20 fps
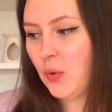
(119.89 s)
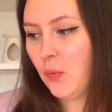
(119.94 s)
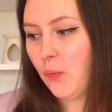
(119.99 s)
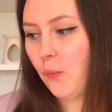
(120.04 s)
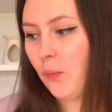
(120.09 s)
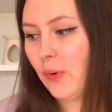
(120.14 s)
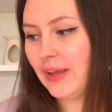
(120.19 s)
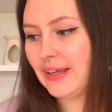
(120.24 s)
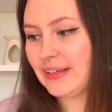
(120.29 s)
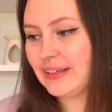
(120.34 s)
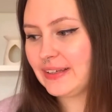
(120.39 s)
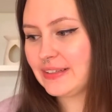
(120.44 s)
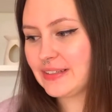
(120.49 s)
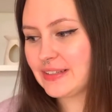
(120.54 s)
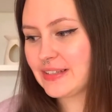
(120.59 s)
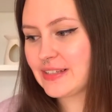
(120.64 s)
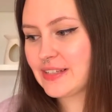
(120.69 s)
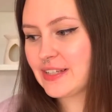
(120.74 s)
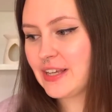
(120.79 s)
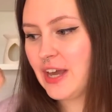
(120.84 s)

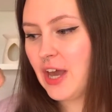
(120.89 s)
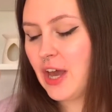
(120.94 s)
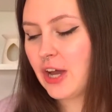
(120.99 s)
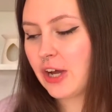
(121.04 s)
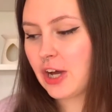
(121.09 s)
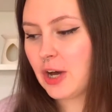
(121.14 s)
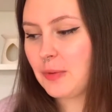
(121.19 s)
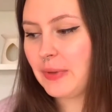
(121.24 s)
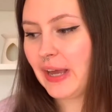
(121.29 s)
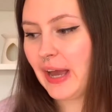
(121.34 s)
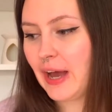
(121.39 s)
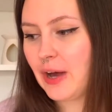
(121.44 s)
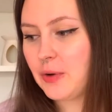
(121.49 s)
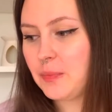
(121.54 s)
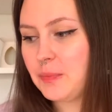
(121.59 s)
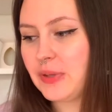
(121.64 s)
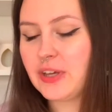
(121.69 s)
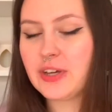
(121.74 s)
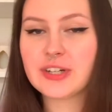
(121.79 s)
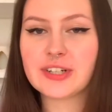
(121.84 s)
wings coming out
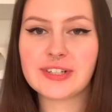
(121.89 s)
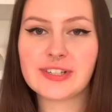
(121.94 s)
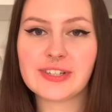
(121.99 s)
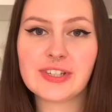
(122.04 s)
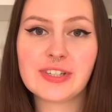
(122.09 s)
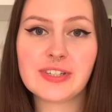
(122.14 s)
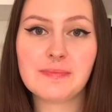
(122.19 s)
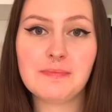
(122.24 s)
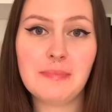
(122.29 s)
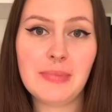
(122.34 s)
because